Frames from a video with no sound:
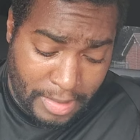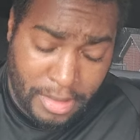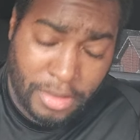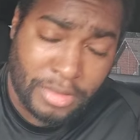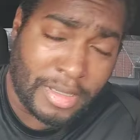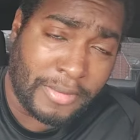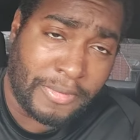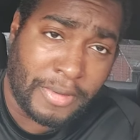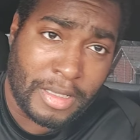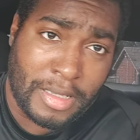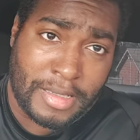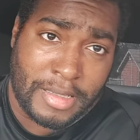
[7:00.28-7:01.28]
I told that
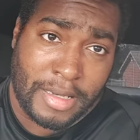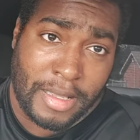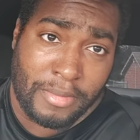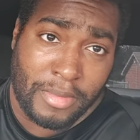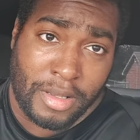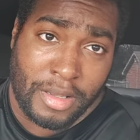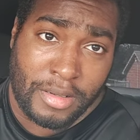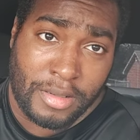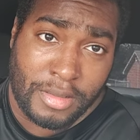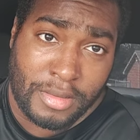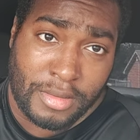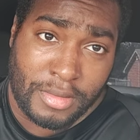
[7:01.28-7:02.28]
fella, I said, "Hey man,
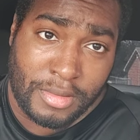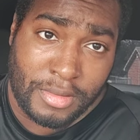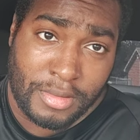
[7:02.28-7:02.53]
uh,